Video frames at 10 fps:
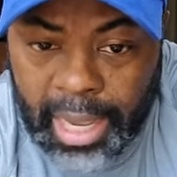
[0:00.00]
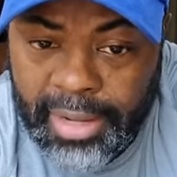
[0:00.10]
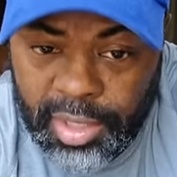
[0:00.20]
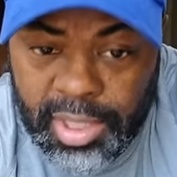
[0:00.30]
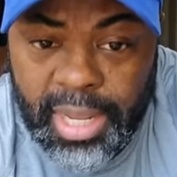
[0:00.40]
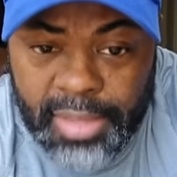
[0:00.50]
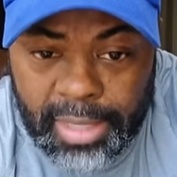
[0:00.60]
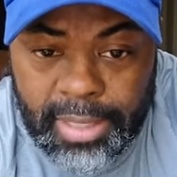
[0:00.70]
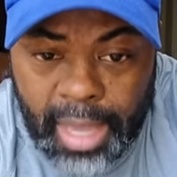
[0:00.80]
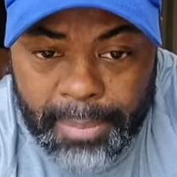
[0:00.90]
understand
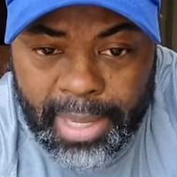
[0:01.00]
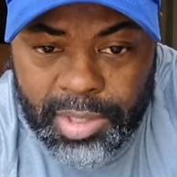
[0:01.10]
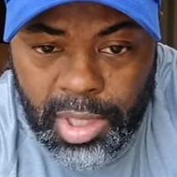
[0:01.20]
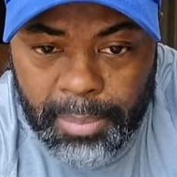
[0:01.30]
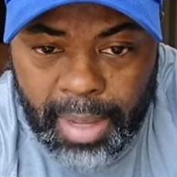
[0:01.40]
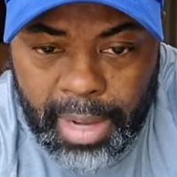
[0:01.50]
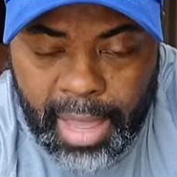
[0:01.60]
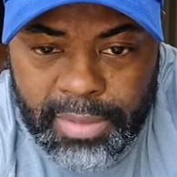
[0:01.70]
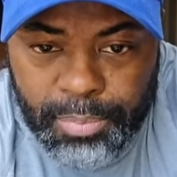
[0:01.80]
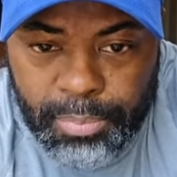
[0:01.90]
that. Yeah, I'm hesitant about
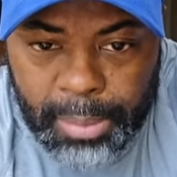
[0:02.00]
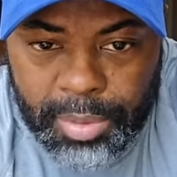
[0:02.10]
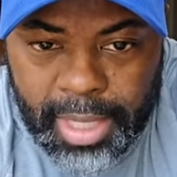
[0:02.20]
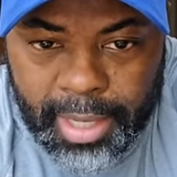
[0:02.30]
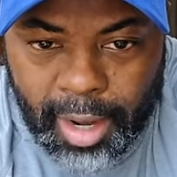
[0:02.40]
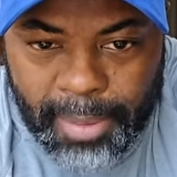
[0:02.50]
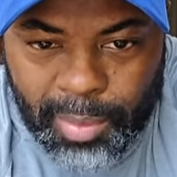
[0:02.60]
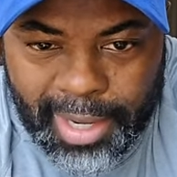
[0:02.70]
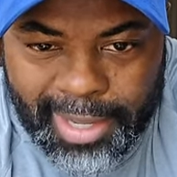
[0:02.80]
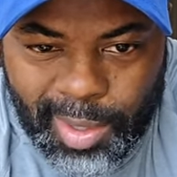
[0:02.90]
having people take care of me
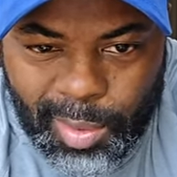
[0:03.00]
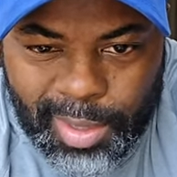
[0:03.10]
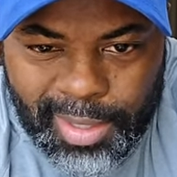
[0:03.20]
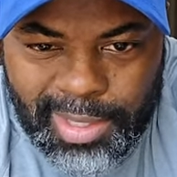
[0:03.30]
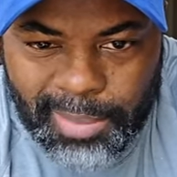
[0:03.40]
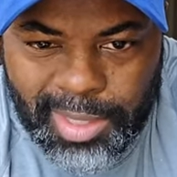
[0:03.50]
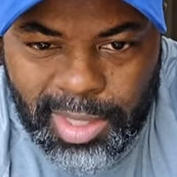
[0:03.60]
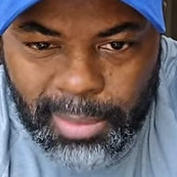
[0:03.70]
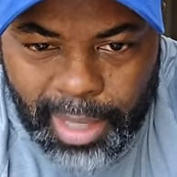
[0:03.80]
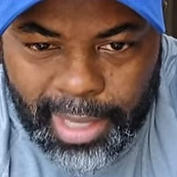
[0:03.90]
when I get old. Somebody said
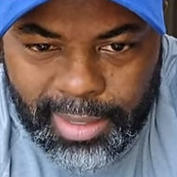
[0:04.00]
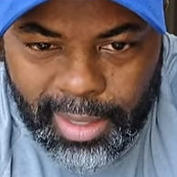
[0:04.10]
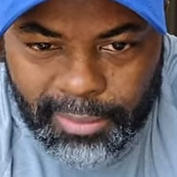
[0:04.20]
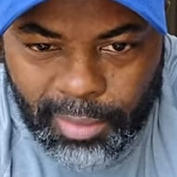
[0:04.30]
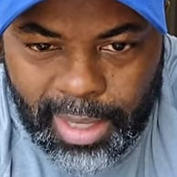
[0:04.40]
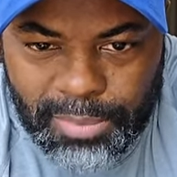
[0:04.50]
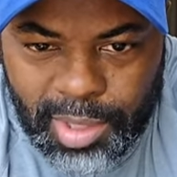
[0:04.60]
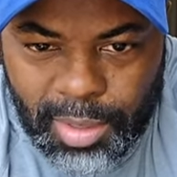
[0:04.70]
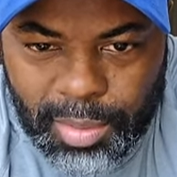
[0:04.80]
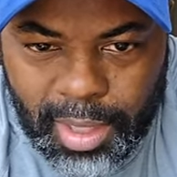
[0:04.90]
the Black Dave Ramsey.
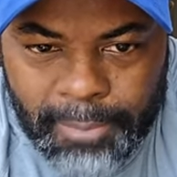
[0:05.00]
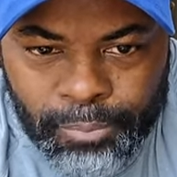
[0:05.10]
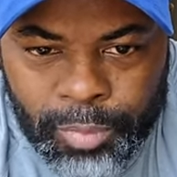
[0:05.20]
Okay.